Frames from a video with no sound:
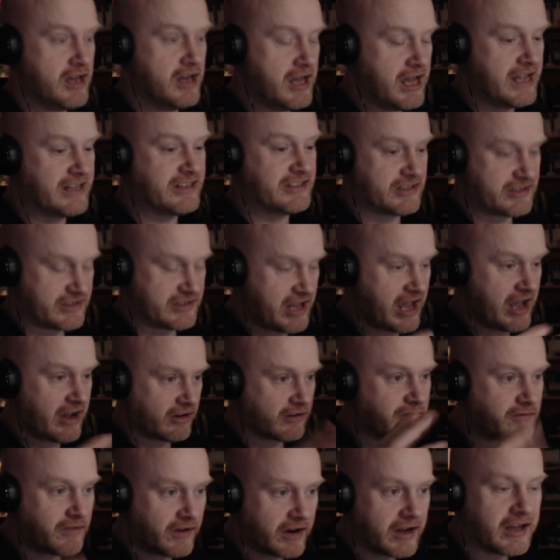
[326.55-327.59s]
it's a
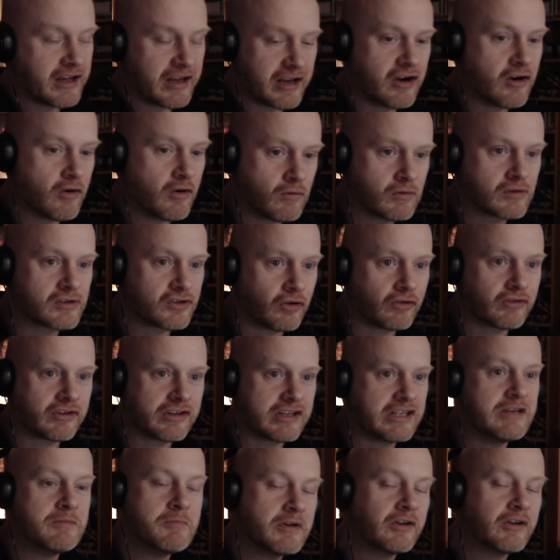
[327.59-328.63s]
terrifying ghost or
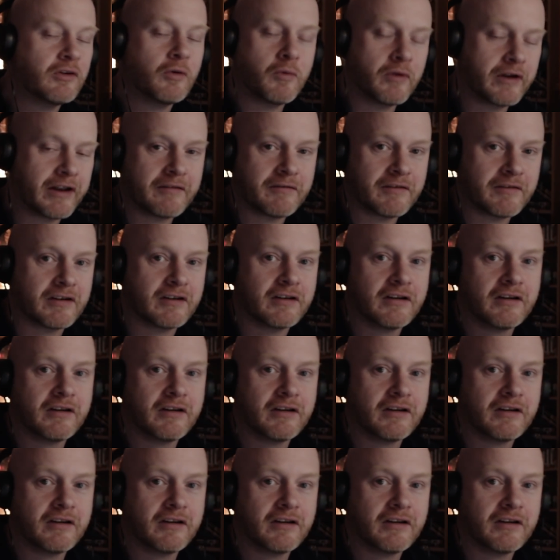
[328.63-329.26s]
demon or whatever.